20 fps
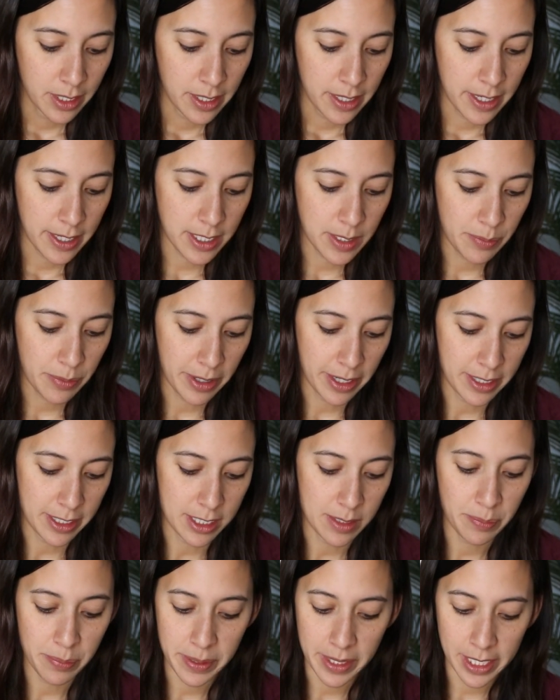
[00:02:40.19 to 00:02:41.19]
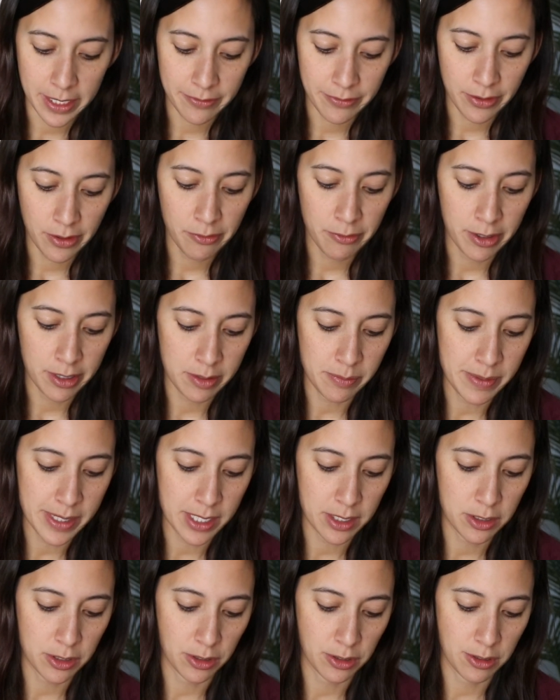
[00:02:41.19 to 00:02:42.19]
His brand is playful,
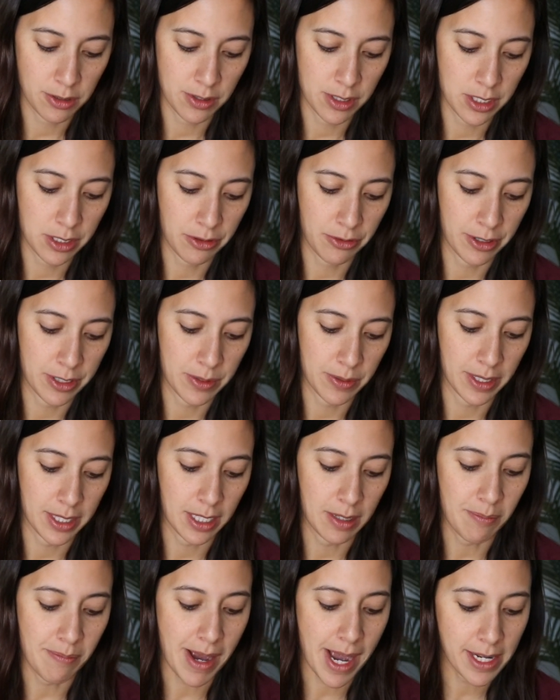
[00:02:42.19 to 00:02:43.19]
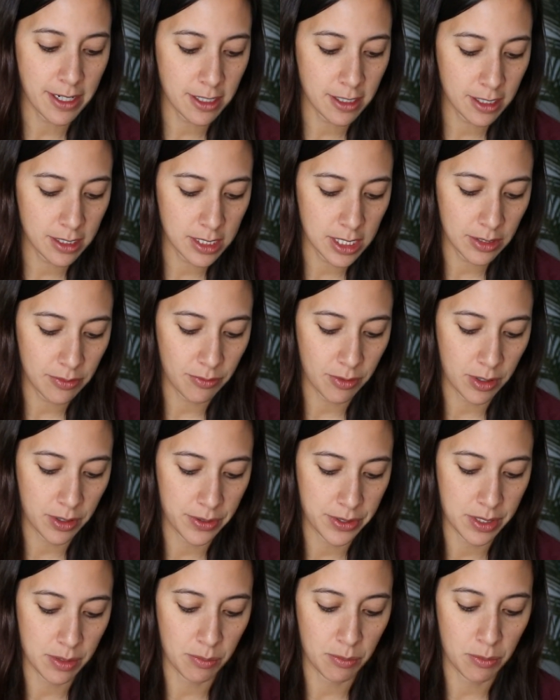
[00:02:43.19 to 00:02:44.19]
rhythmic children's stories with imaginative
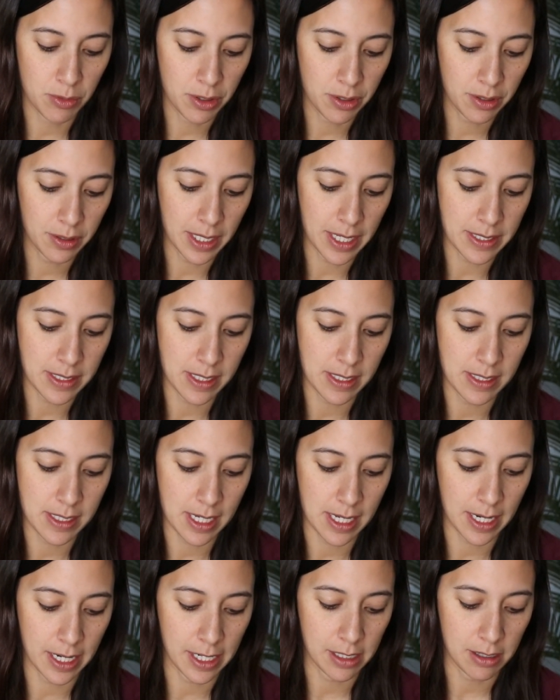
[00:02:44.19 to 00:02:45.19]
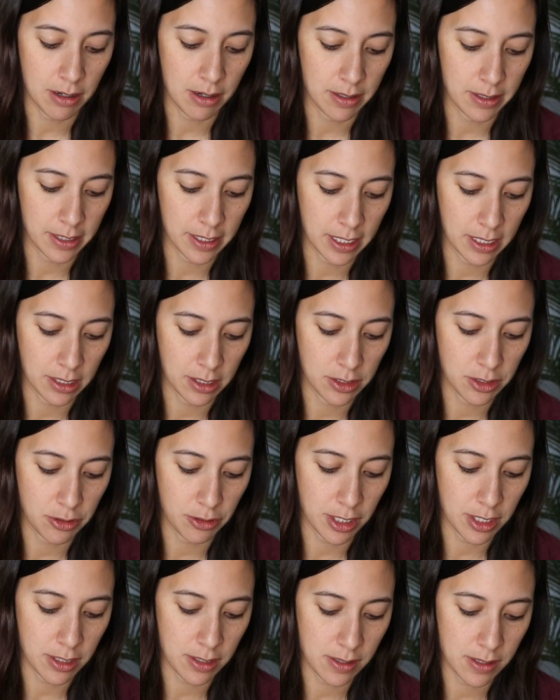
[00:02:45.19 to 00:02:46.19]
worlds, moral lessons, and iconic
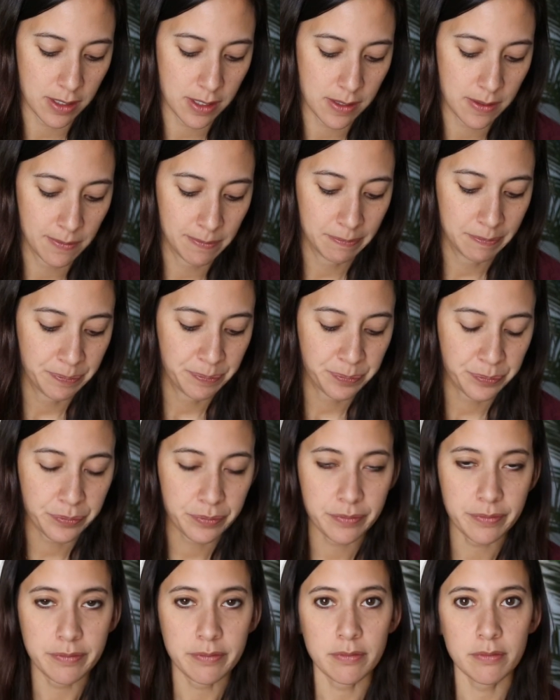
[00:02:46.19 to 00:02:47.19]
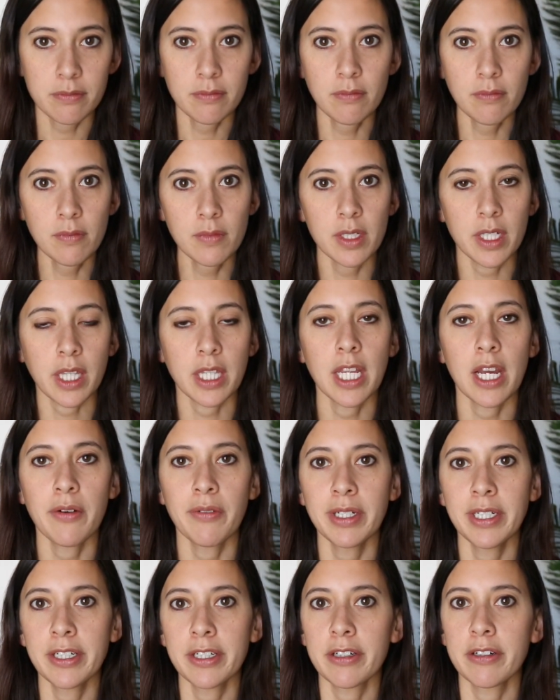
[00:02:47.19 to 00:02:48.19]
illustrations. Now,
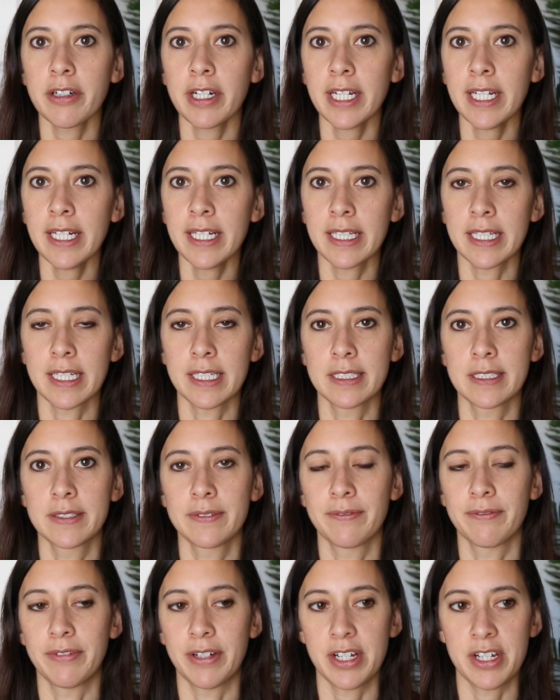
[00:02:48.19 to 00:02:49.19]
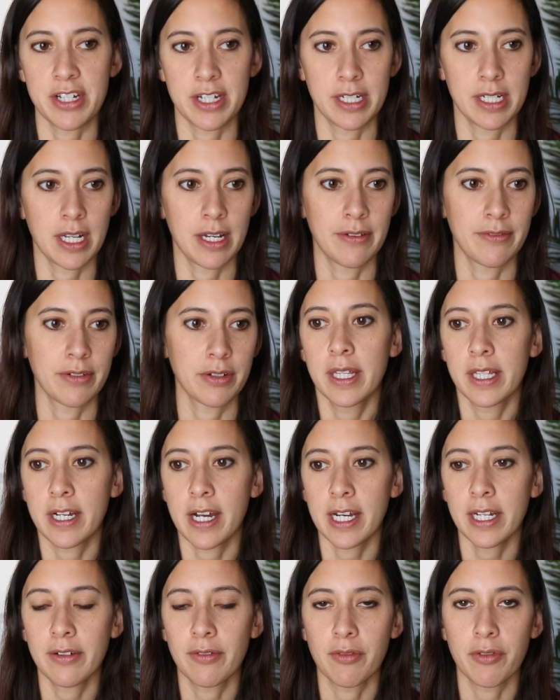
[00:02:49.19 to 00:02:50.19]
when you're creating this vision of the
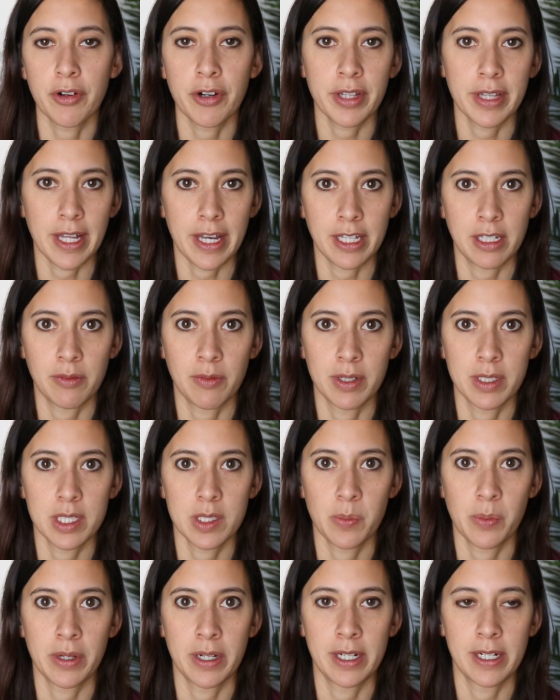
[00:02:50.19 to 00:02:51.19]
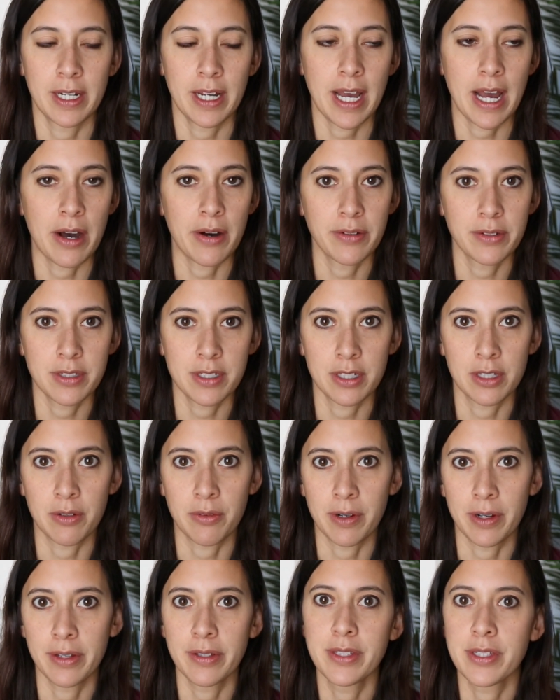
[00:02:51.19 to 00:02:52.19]
kind of work that you want to put out into the
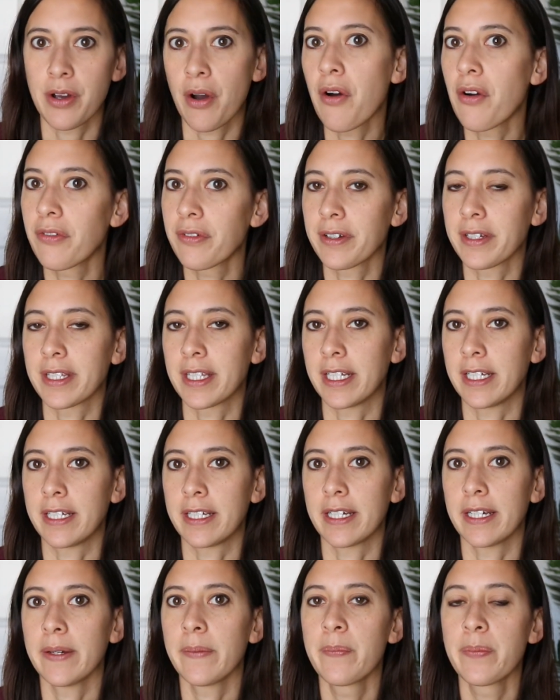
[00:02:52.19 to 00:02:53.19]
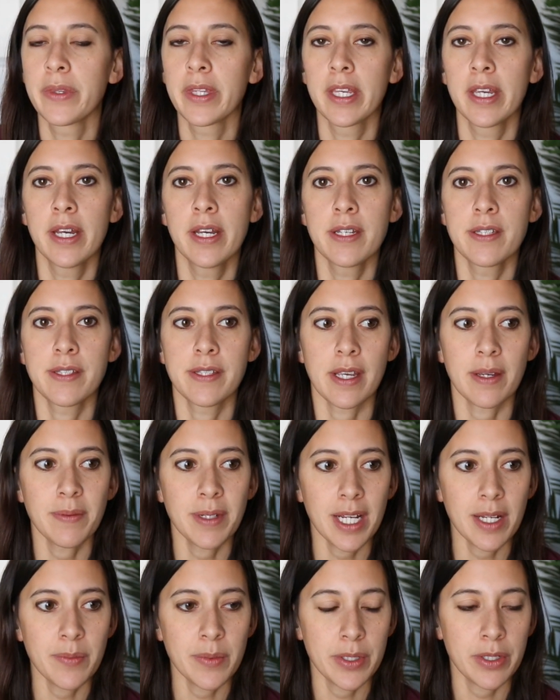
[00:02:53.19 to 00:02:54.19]
world, don't overthink it.
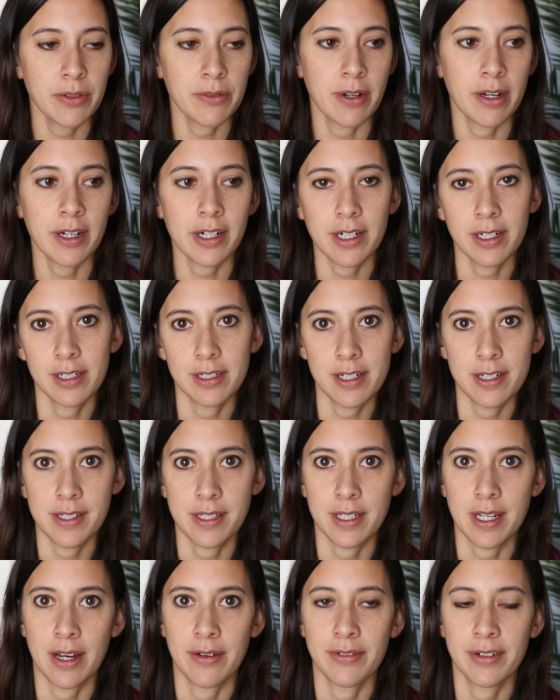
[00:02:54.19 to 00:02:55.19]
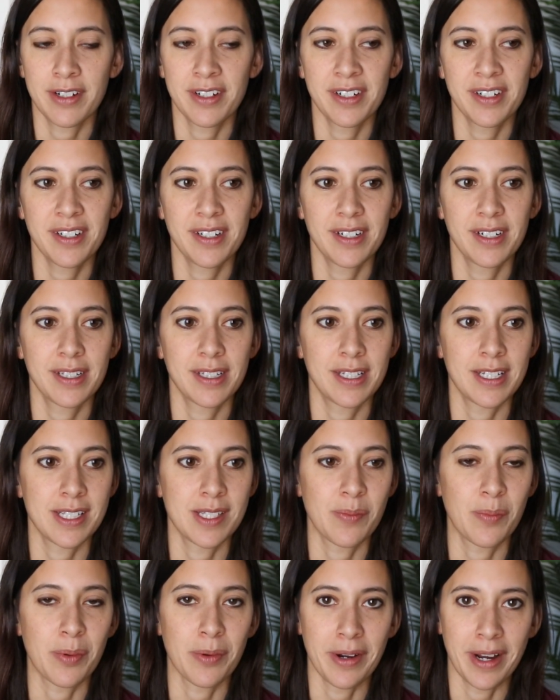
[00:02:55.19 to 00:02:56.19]
Sometimes you're not going to discover this
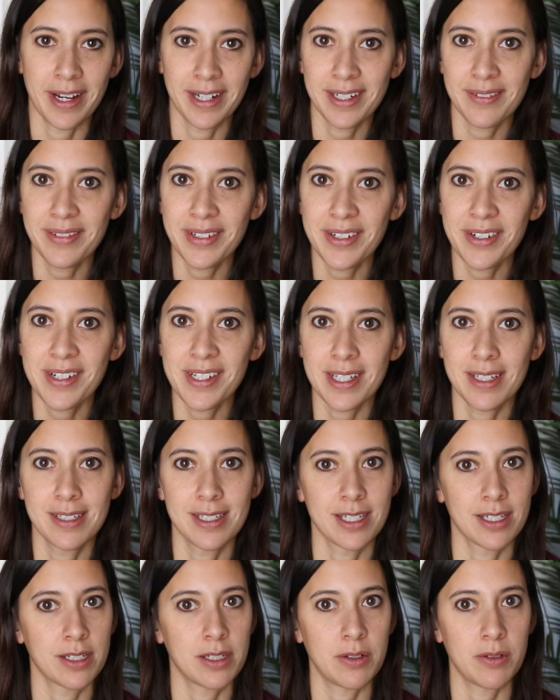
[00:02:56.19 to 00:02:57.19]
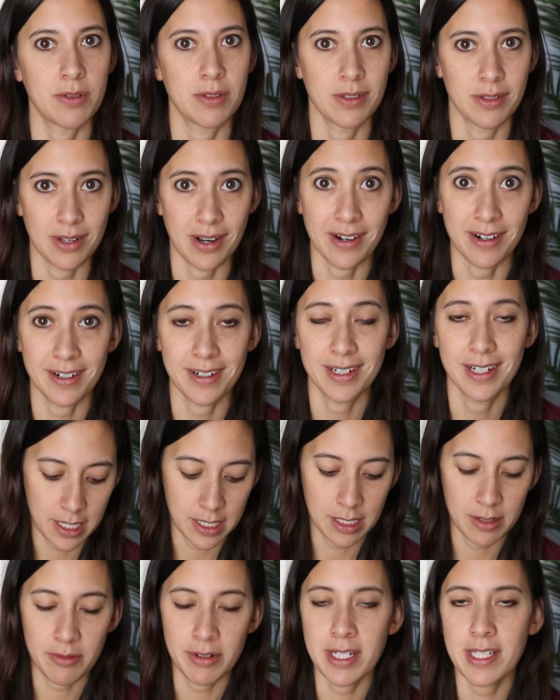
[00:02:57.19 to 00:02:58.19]
brand of yours until you start.
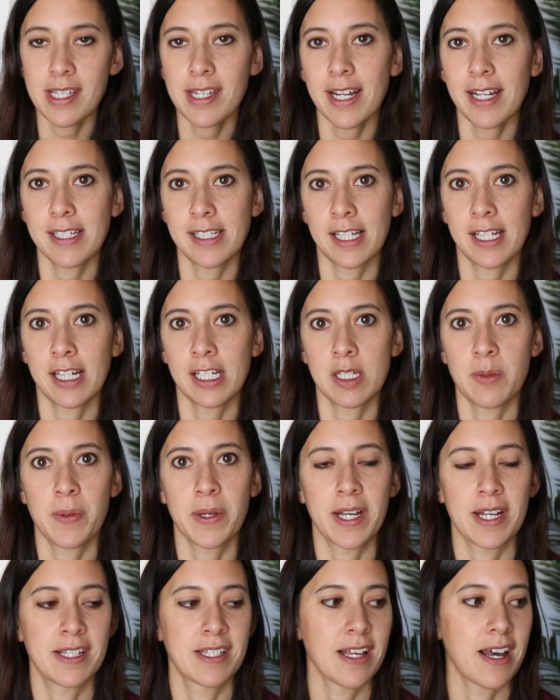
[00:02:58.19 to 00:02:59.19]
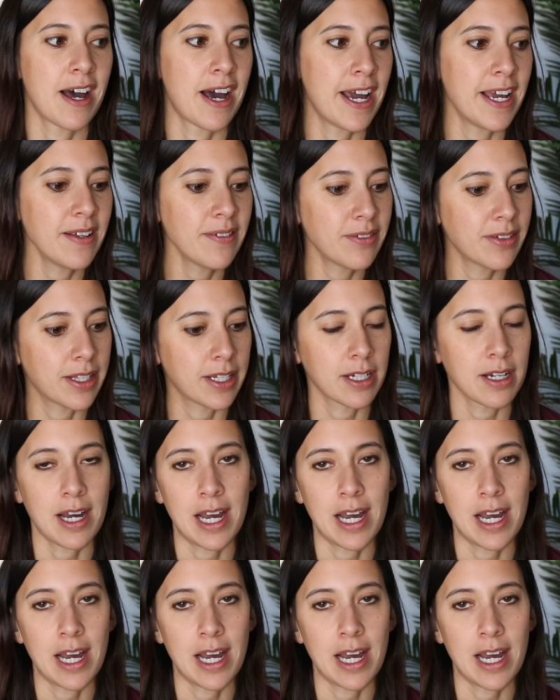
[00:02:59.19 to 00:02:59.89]
And the reason I say that is because I feel like